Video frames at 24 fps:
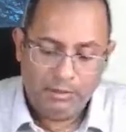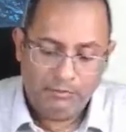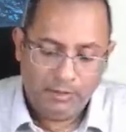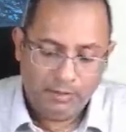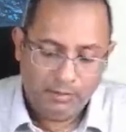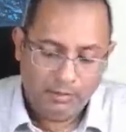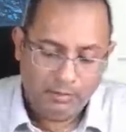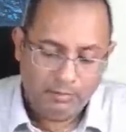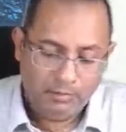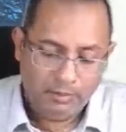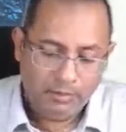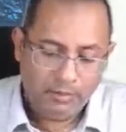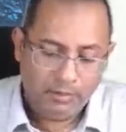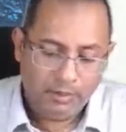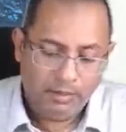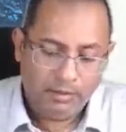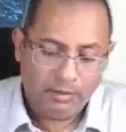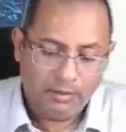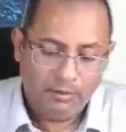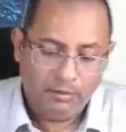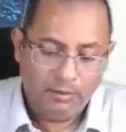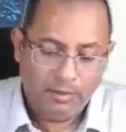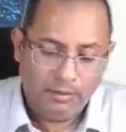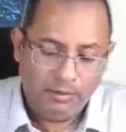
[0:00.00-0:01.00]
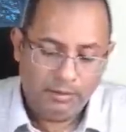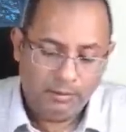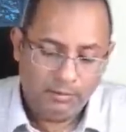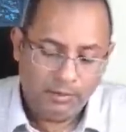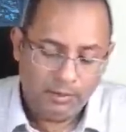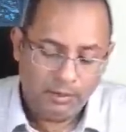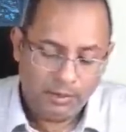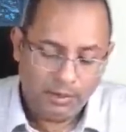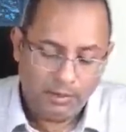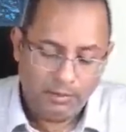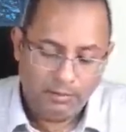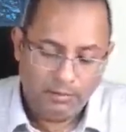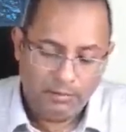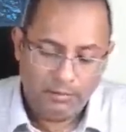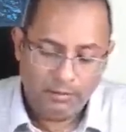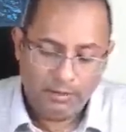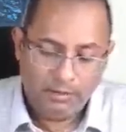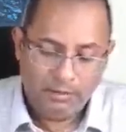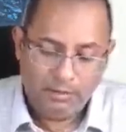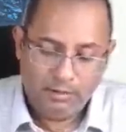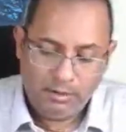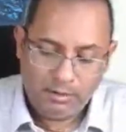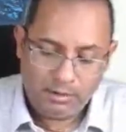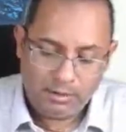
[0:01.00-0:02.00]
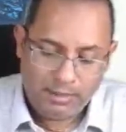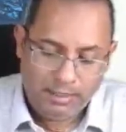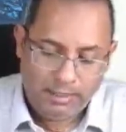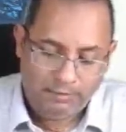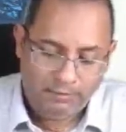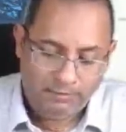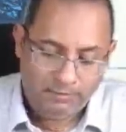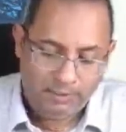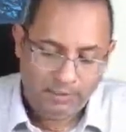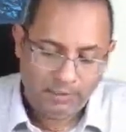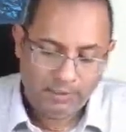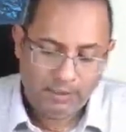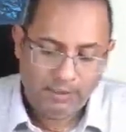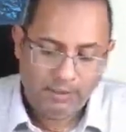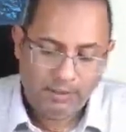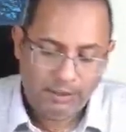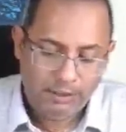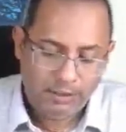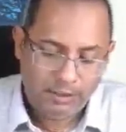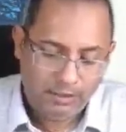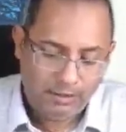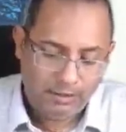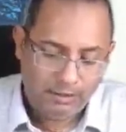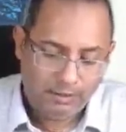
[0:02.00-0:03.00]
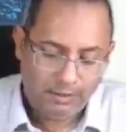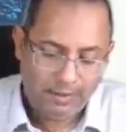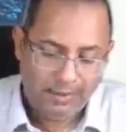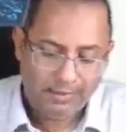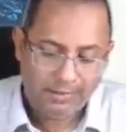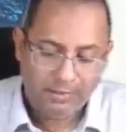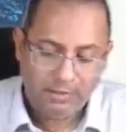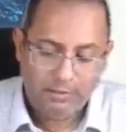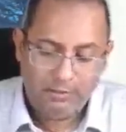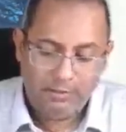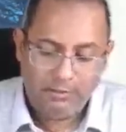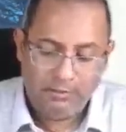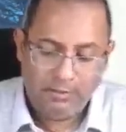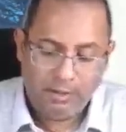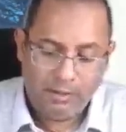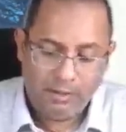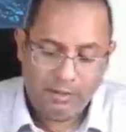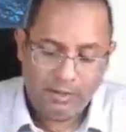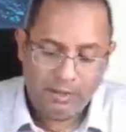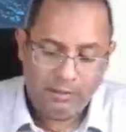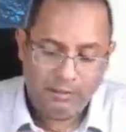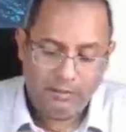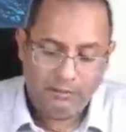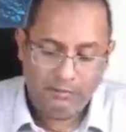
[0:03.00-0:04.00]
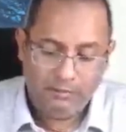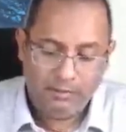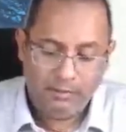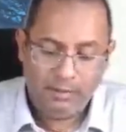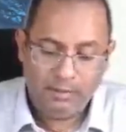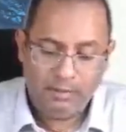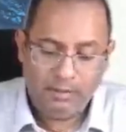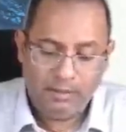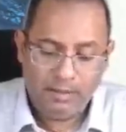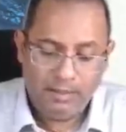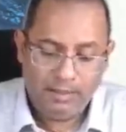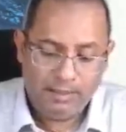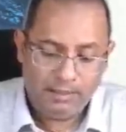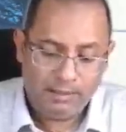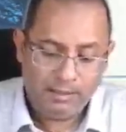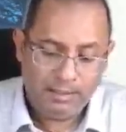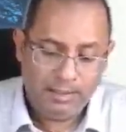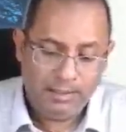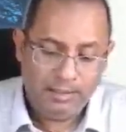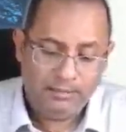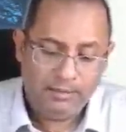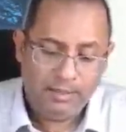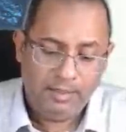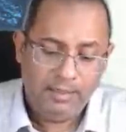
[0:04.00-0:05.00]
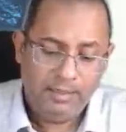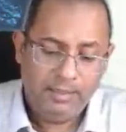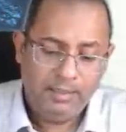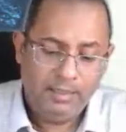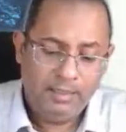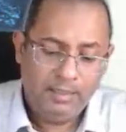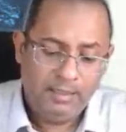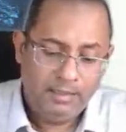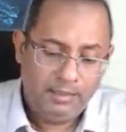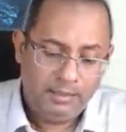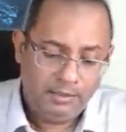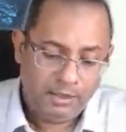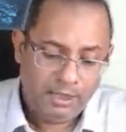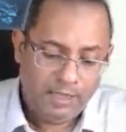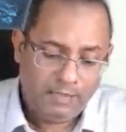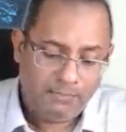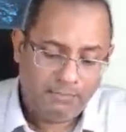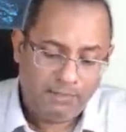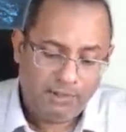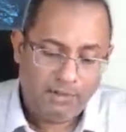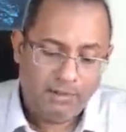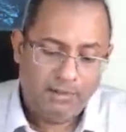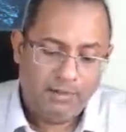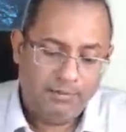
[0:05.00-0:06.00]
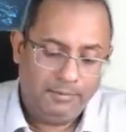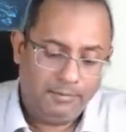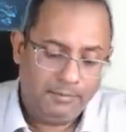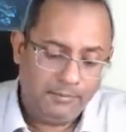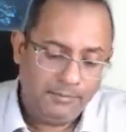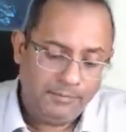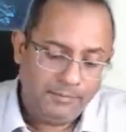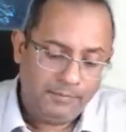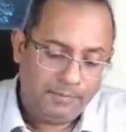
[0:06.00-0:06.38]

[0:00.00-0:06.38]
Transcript: given in the book, including the working notes and the style of presentation, and that's it. You are done with the entire salary chapter.